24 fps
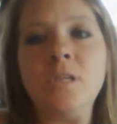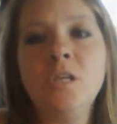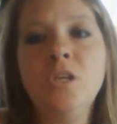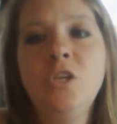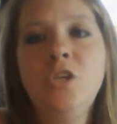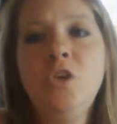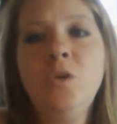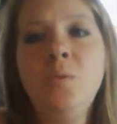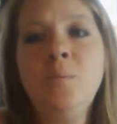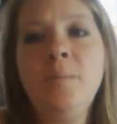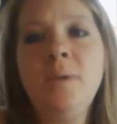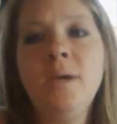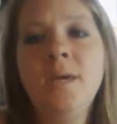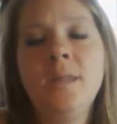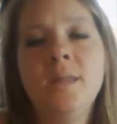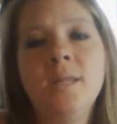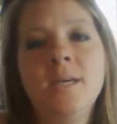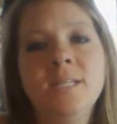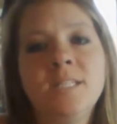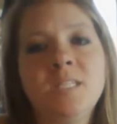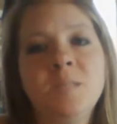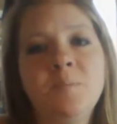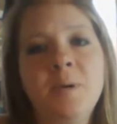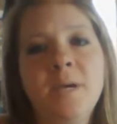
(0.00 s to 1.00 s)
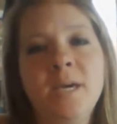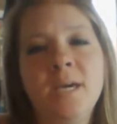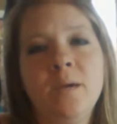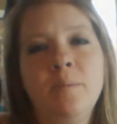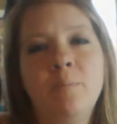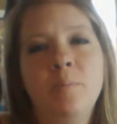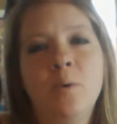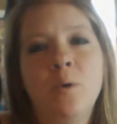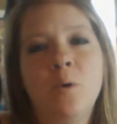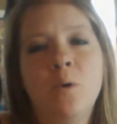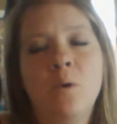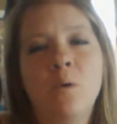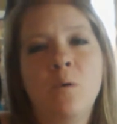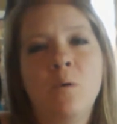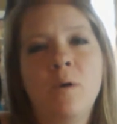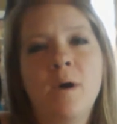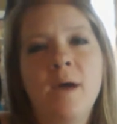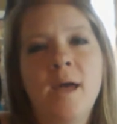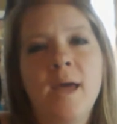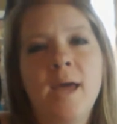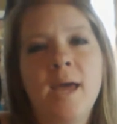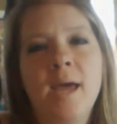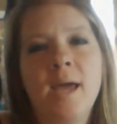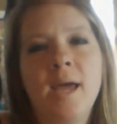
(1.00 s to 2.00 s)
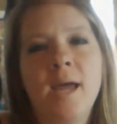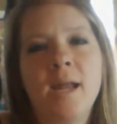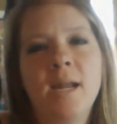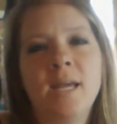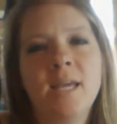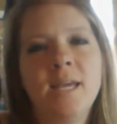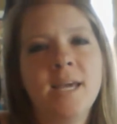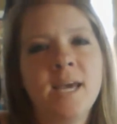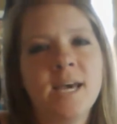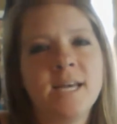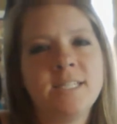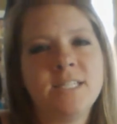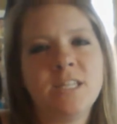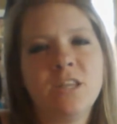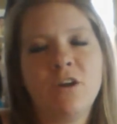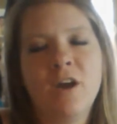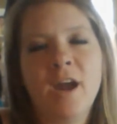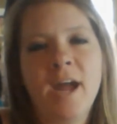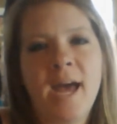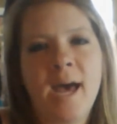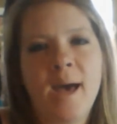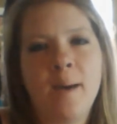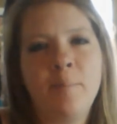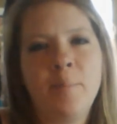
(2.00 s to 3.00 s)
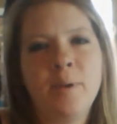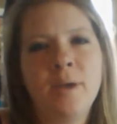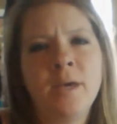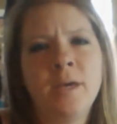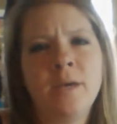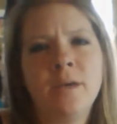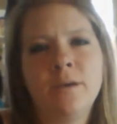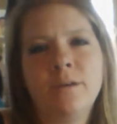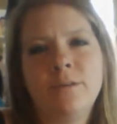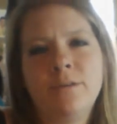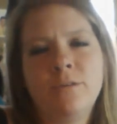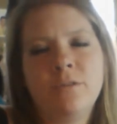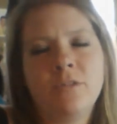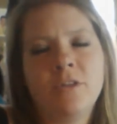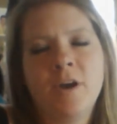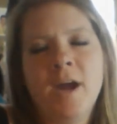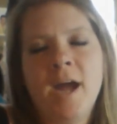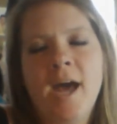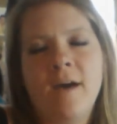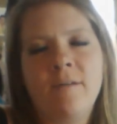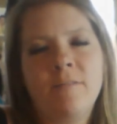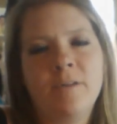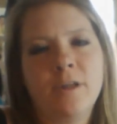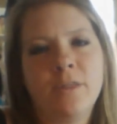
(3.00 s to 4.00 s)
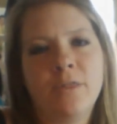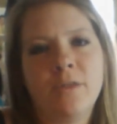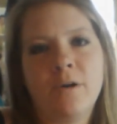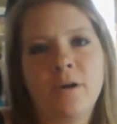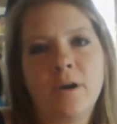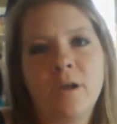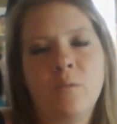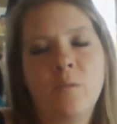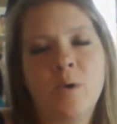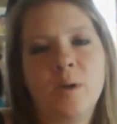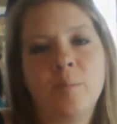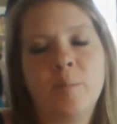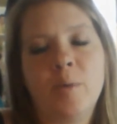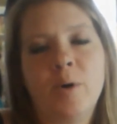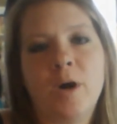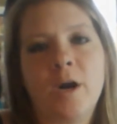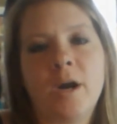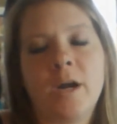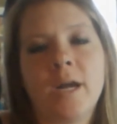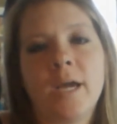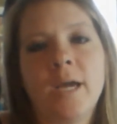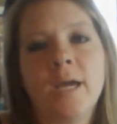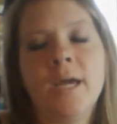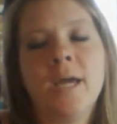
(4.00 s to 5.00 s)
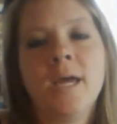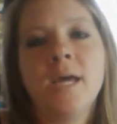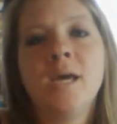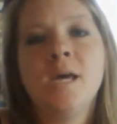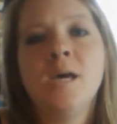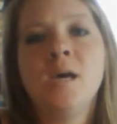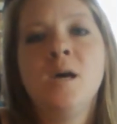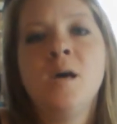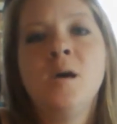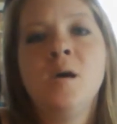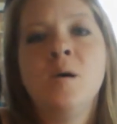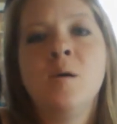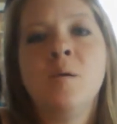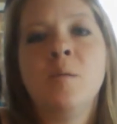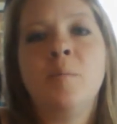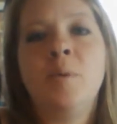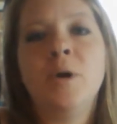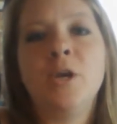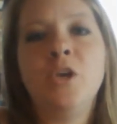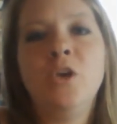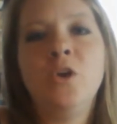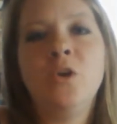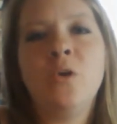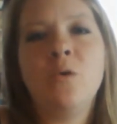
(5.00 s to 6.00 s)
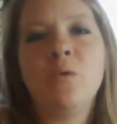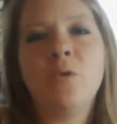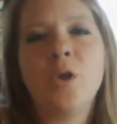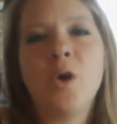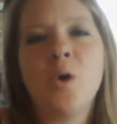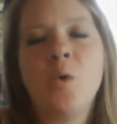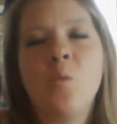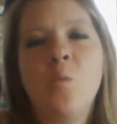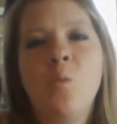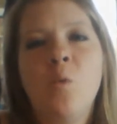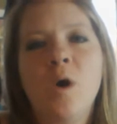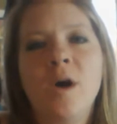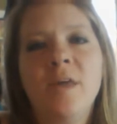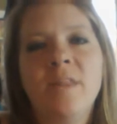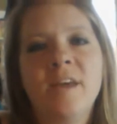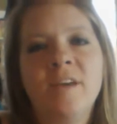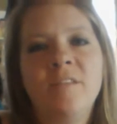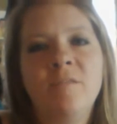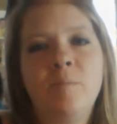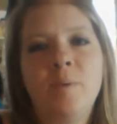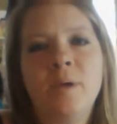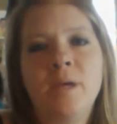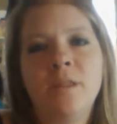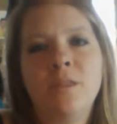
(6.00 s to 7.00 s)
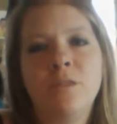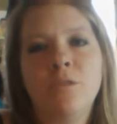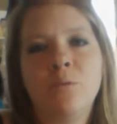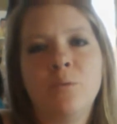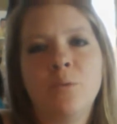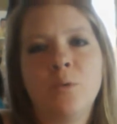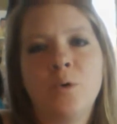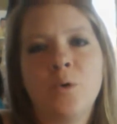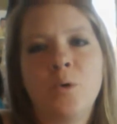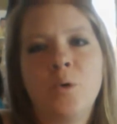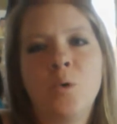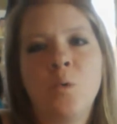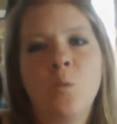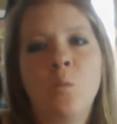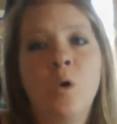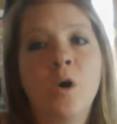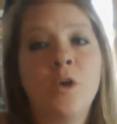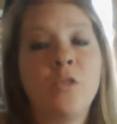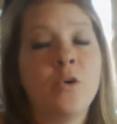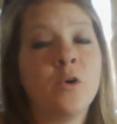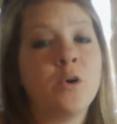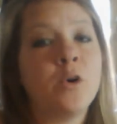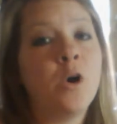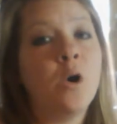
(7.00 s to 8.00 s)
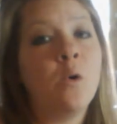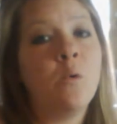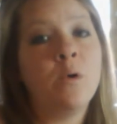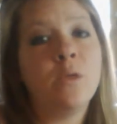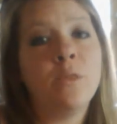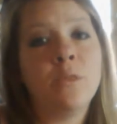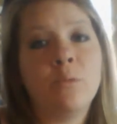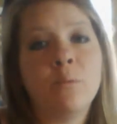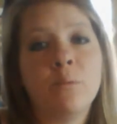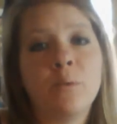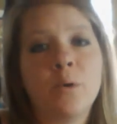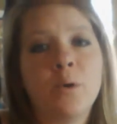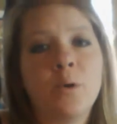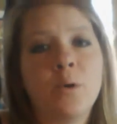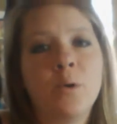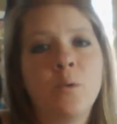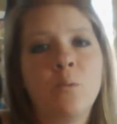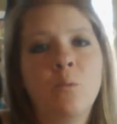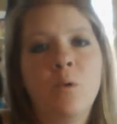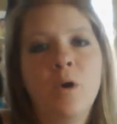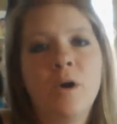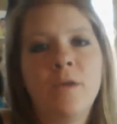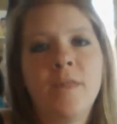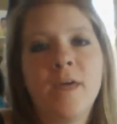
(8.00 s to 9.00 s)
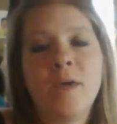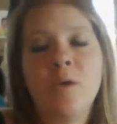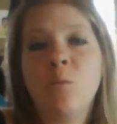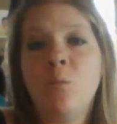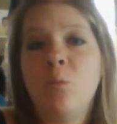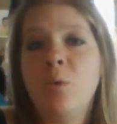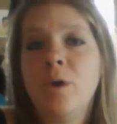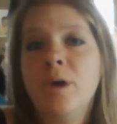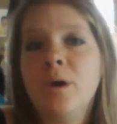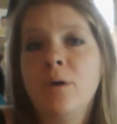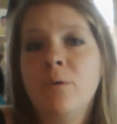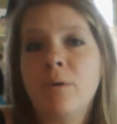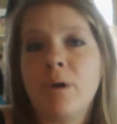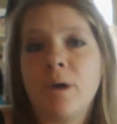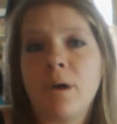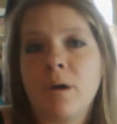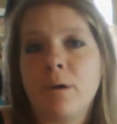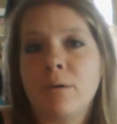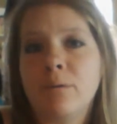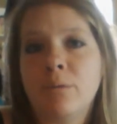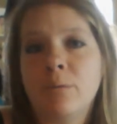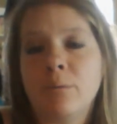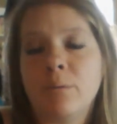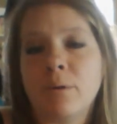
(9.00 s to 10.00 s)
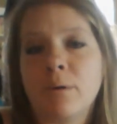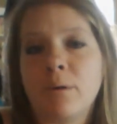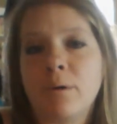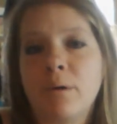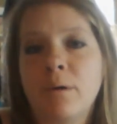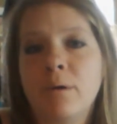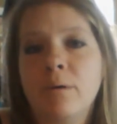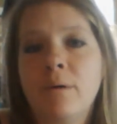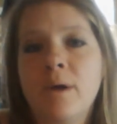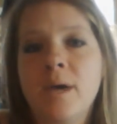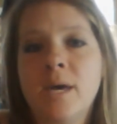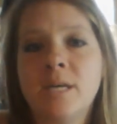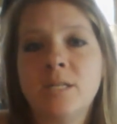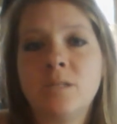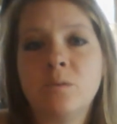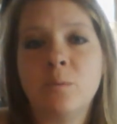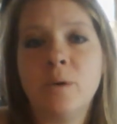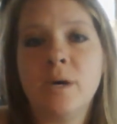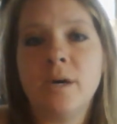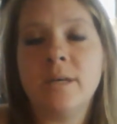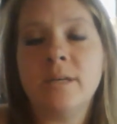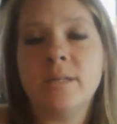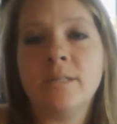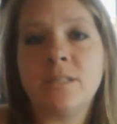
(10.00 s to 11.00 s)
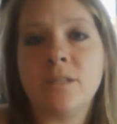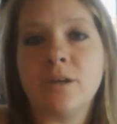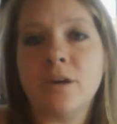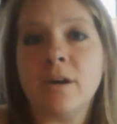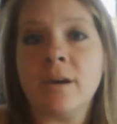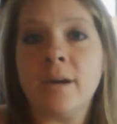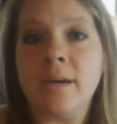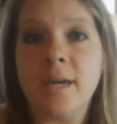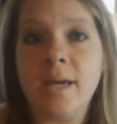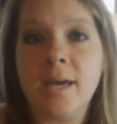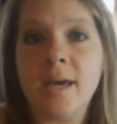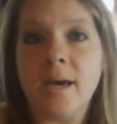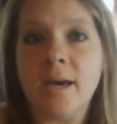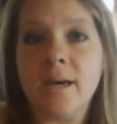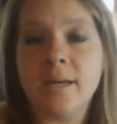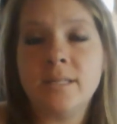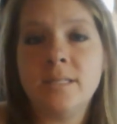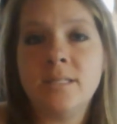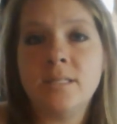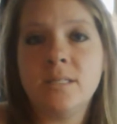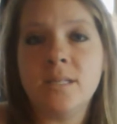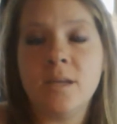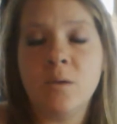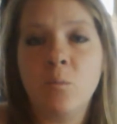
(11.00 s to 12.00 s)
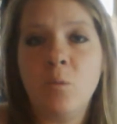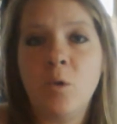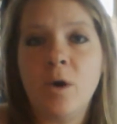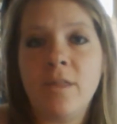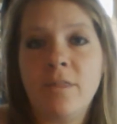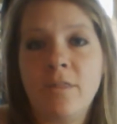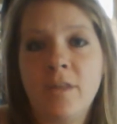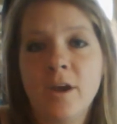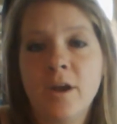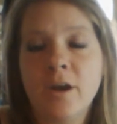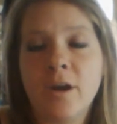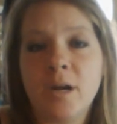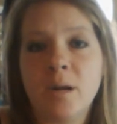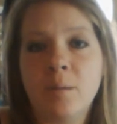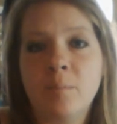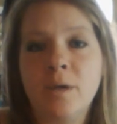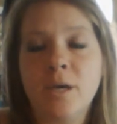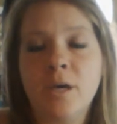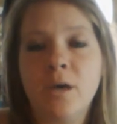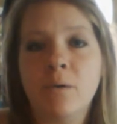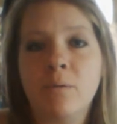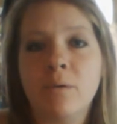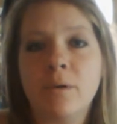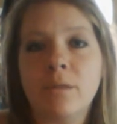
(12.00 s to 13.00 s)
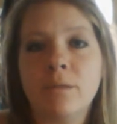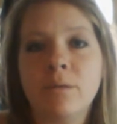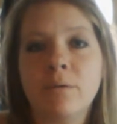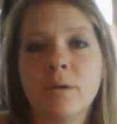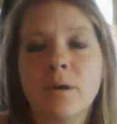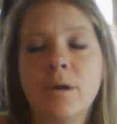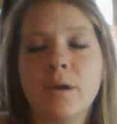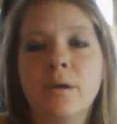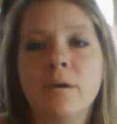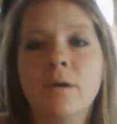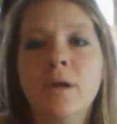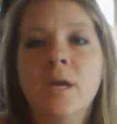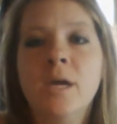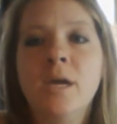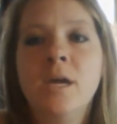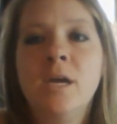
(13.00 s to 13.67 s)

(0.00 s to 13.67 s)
you meet these people, and yes, they're happy. They're having a 31 party. But you don't know what they've been through, what they're going through, what they will go through, as well as their guests and what they're going to be going through.